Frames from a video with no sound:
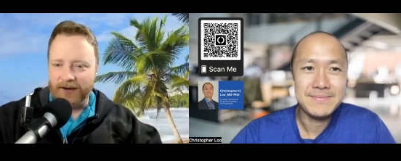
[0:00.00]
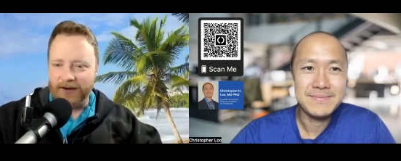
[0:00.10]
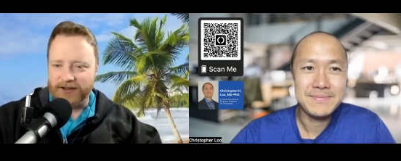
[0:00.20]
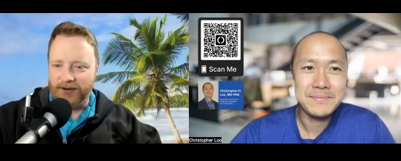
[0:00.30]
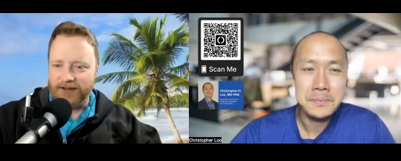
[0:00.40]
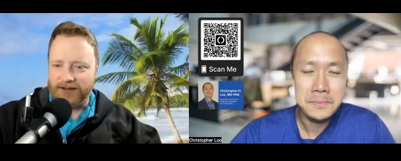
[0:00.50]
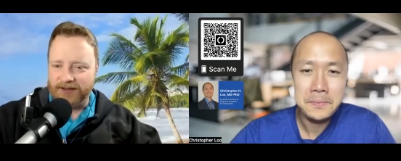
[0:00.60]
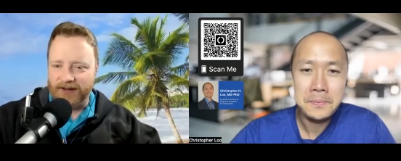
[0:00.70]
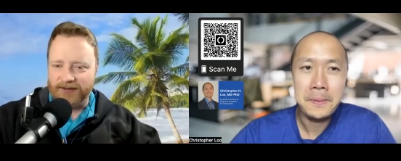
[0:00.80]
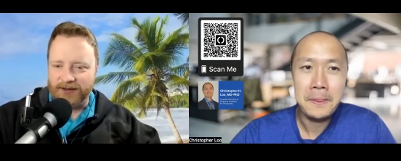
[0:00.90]
Speaker 1: stories, life
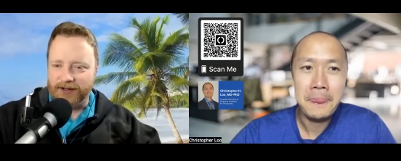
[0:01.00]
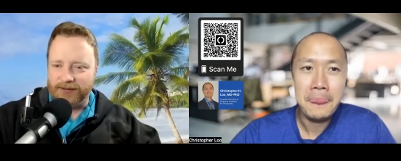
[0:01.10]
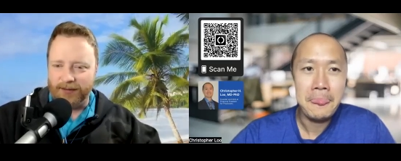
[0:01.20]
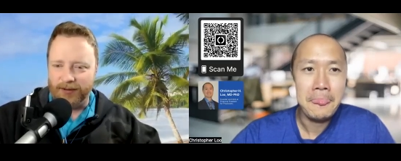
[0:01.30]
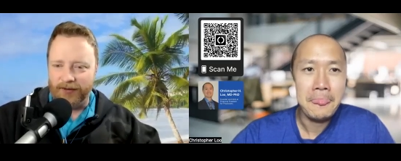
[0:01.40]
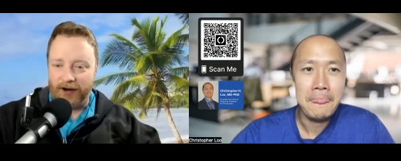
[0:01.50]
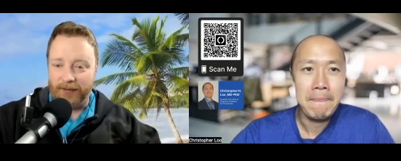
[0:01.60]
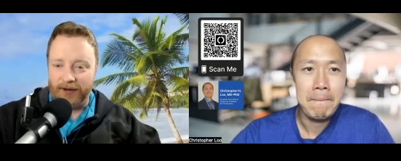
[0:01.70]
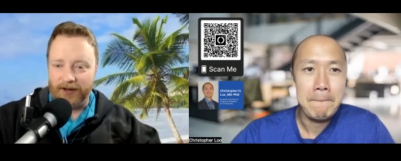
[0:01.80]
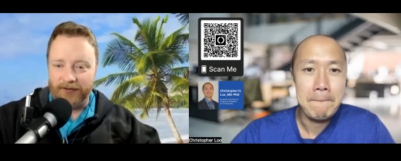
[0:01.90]
stories, of people overcoming
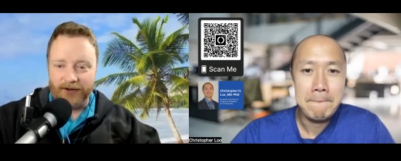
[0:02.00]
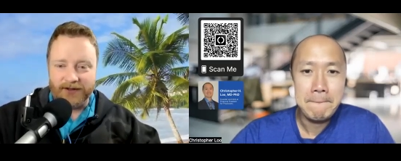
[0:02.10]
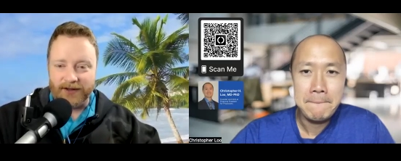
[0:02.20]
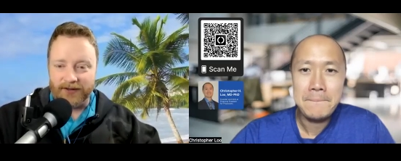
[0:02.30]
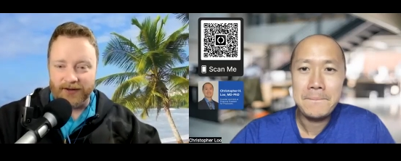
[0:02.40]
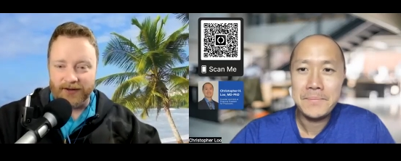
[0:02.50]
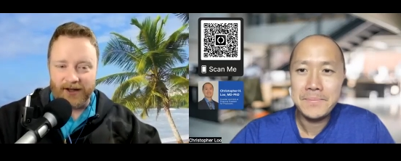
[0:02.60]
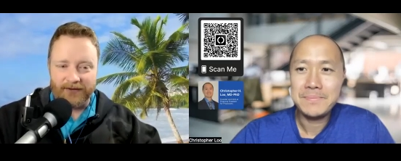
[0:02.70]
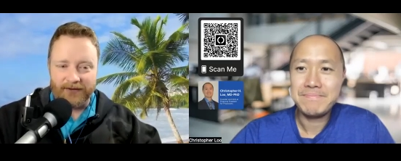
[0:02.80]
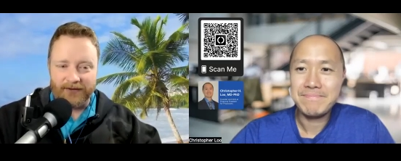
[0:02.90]
adversity in their life
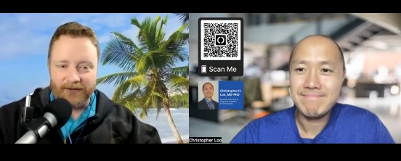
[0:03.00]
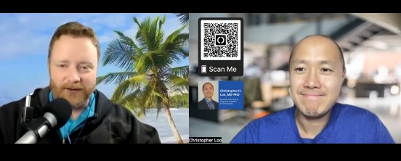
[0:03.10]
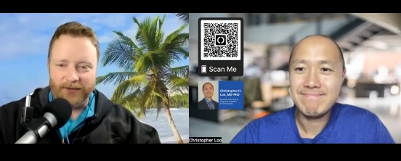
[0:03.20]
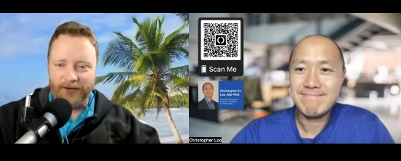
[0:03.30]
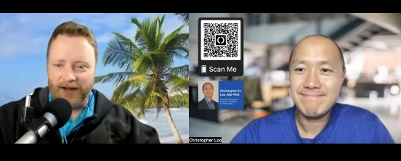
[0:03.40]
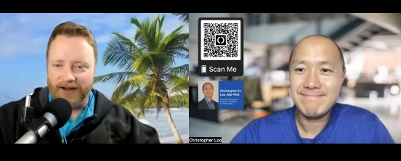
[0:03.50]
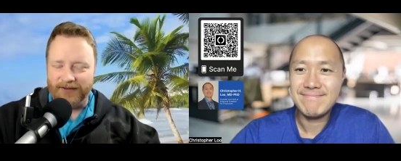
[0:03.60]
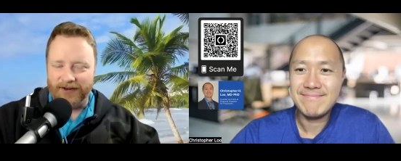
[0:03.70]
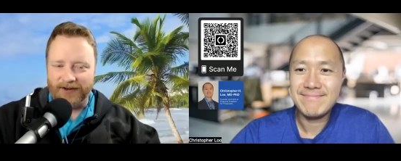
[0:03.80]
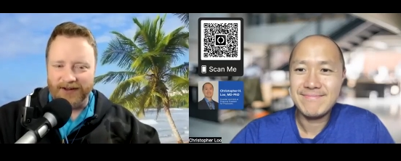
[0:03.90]
between the before and
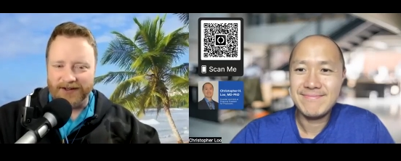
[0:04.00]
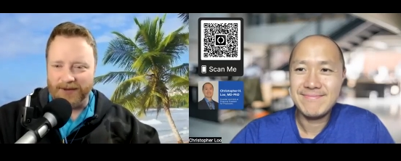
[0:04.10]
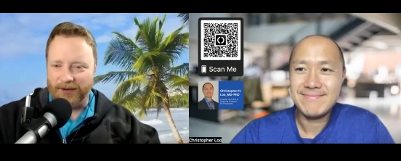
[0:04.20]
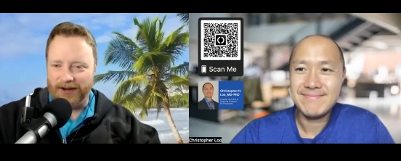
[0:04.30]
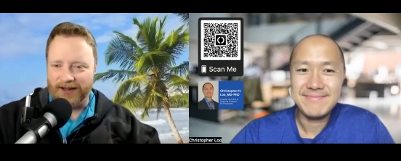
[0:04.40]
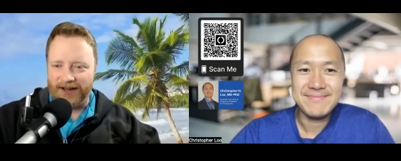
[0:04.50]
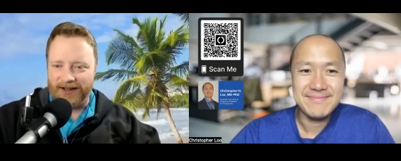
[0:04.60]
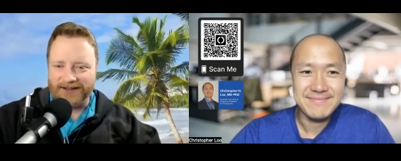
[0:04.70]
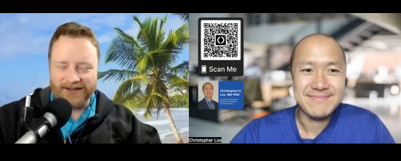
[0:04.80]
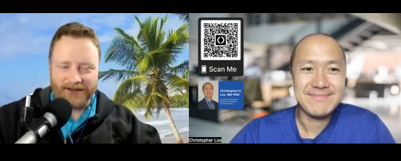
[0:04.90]
after is my podcast.
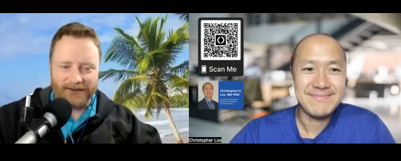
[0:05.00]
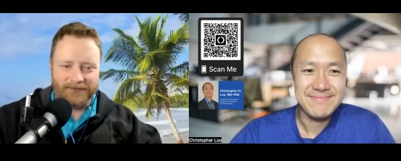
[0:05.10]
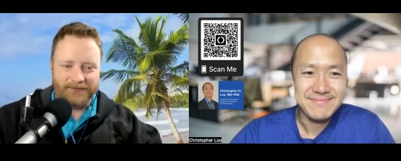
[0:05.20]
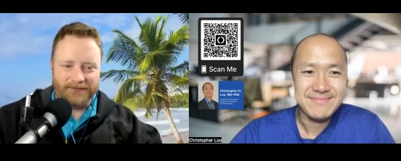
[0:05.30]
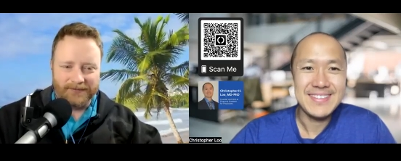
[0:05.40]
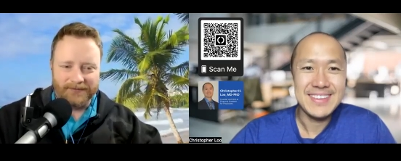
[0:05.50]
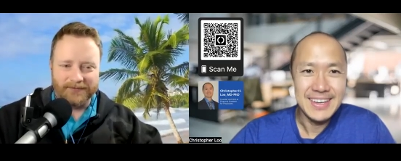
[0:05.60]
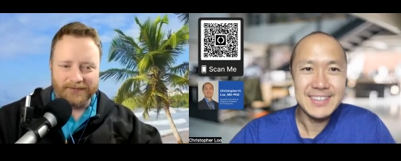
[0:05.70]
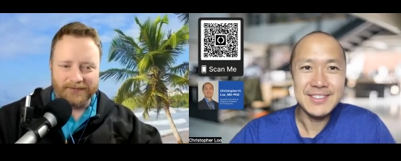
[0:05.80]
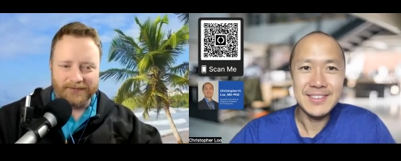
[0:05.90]
So
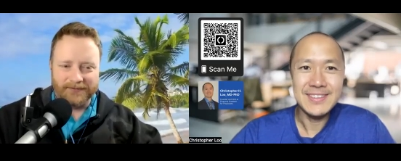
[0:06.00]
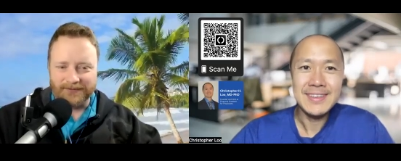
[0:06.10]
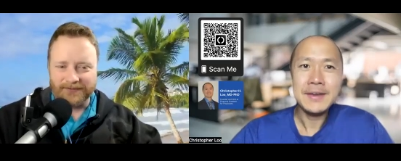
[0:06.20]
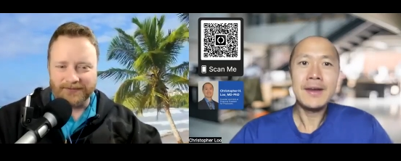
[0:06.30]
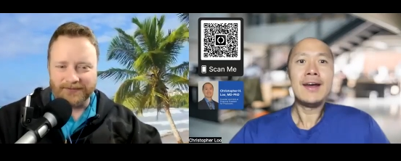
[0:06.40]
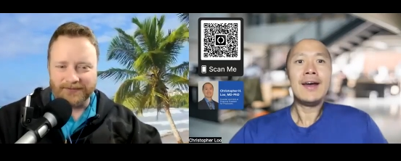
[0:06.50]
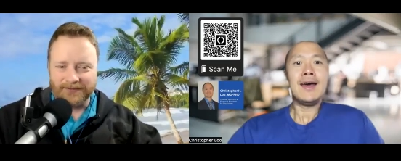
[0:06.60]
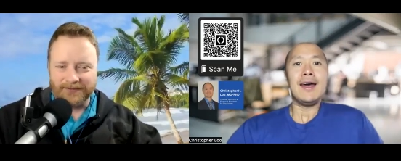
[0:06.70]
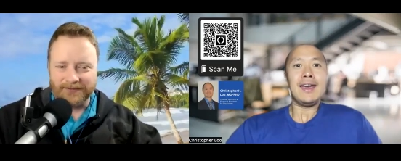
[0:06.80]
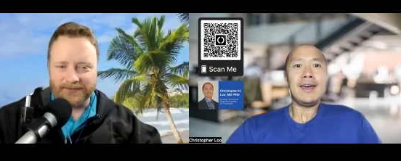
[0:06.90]
Speaker 2: excellent.
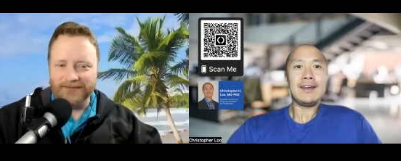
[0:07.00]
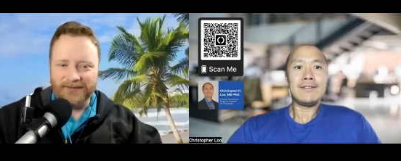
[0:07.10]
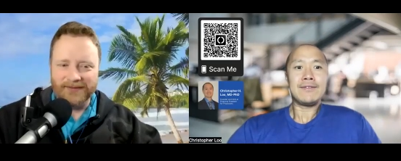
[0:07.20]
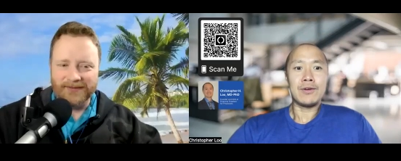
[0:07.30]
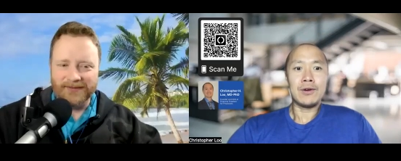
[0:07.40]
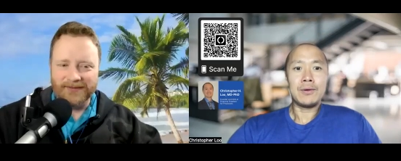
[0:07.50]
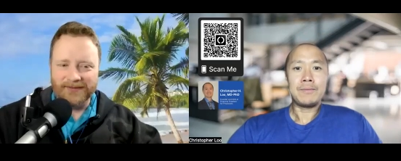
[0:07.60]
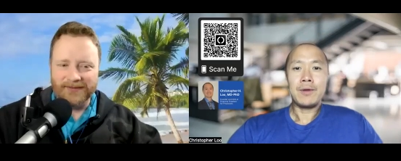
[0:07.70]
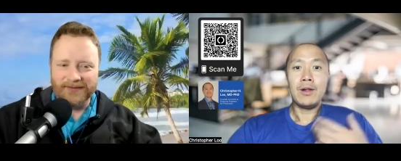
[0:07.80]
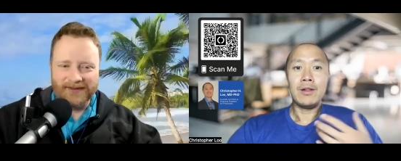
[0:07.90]
And for
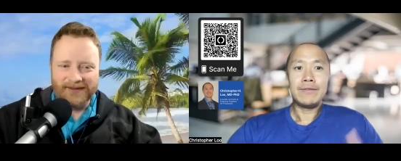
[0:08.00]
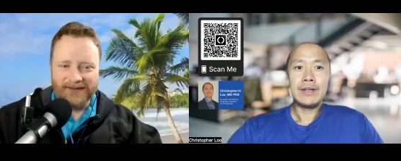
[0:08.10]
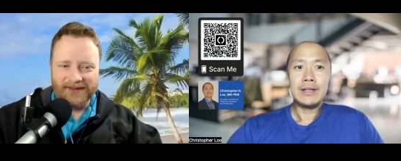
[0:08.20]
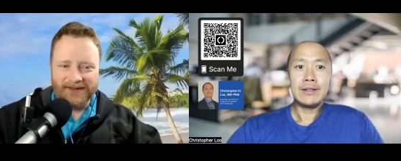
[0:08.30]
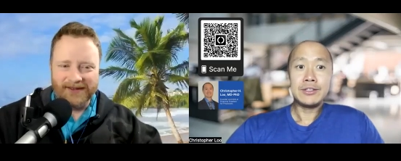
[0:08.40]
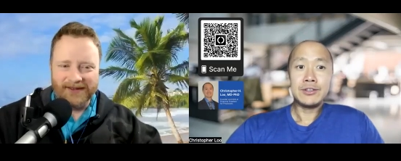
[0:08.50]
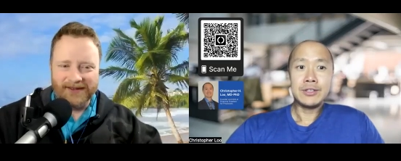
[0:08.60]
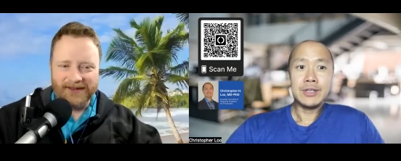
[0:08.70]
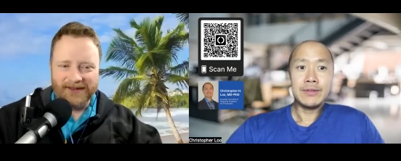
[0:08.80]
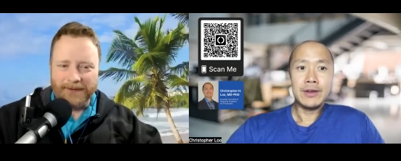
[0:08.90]
all of the
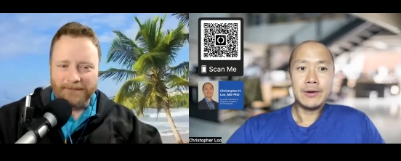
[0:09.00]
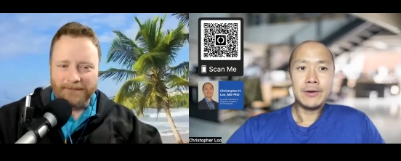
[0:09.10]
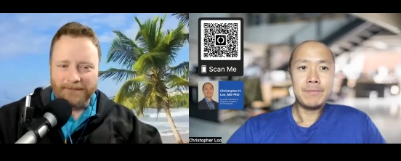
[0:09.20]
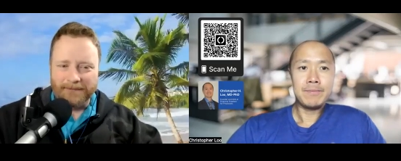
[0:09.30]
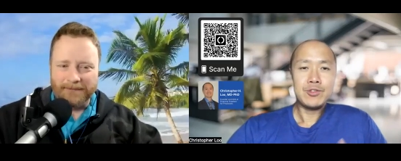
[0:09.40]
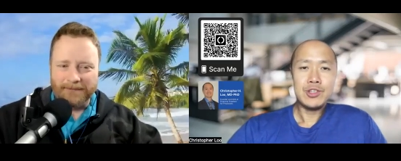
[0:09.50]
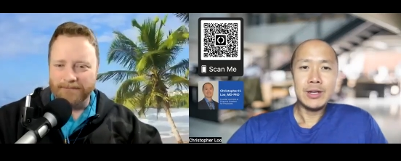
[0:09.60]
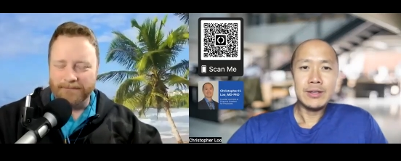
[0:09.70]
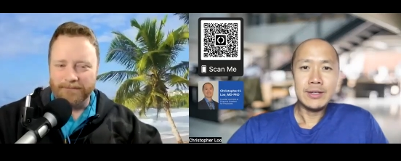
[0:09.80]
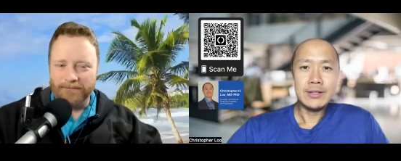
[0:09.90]
listeners out there,
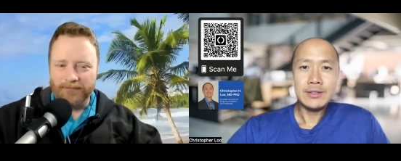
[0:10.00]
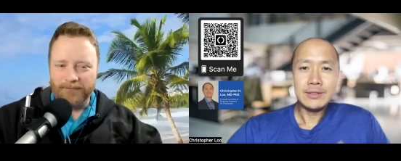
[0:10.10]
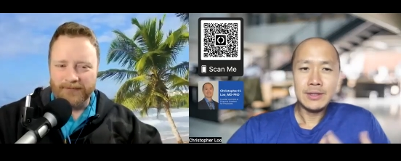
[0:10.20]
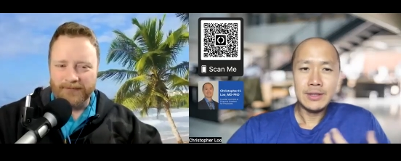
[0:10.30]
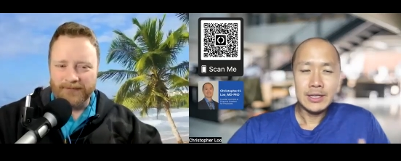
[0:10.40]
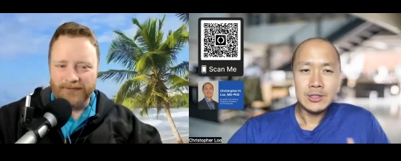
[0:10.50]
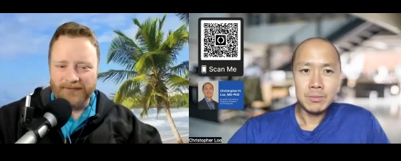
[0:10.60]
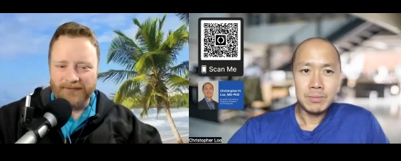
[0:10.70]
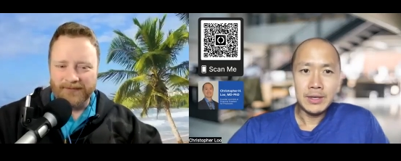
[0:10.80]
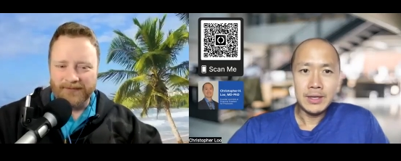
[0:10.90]
Jonathan's links
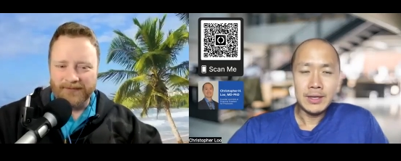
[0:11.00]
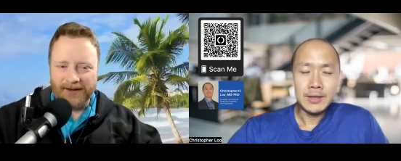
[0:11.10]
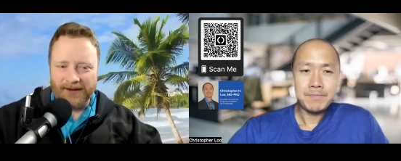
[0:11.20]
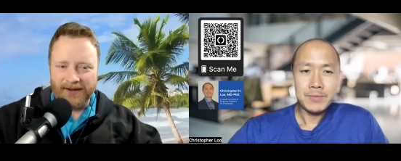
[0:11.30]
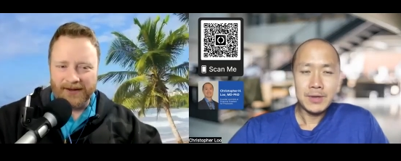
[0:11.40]
will be